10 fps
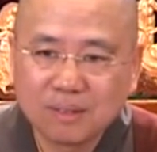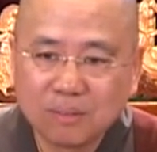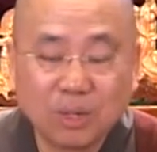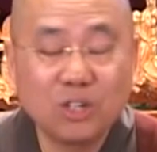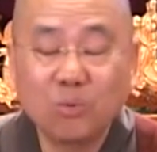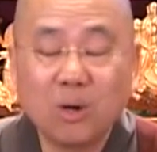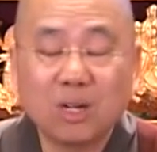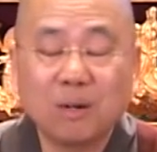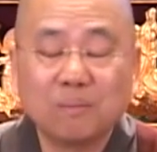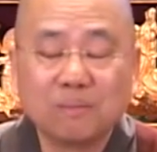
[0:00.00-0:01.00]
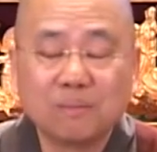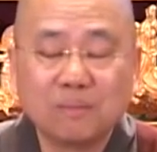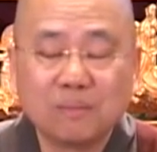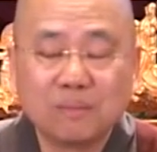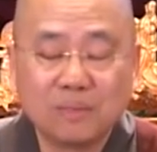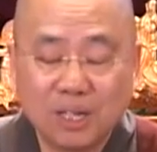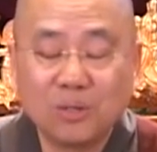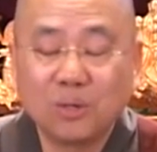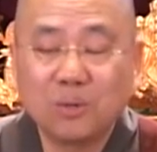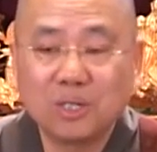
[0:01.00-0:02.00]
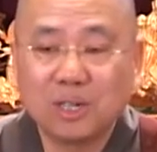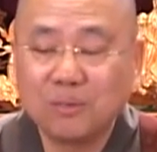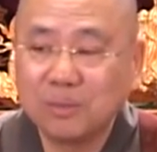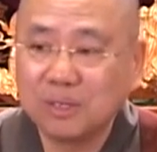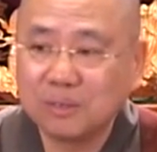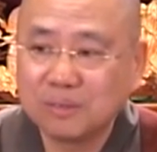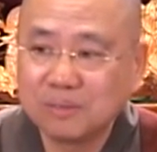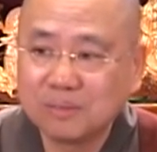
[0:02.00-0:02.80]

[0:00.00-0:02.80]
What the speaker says: When you woke up, then you know it's unreal.